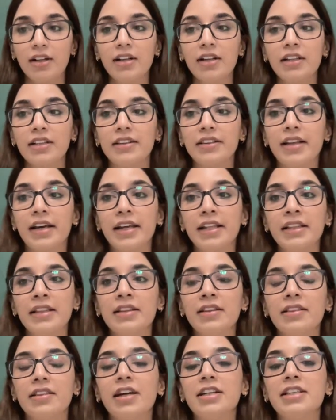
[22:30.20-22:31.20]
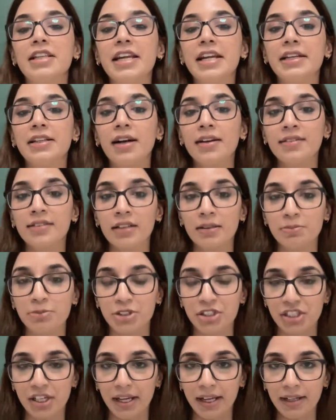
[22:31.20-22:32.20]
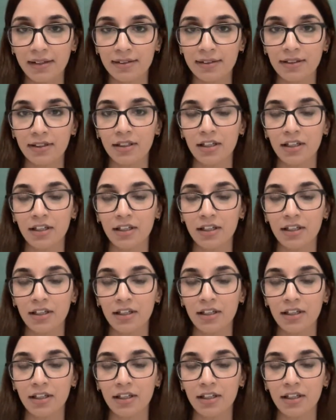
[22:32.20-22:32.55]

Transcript: Then the data subject,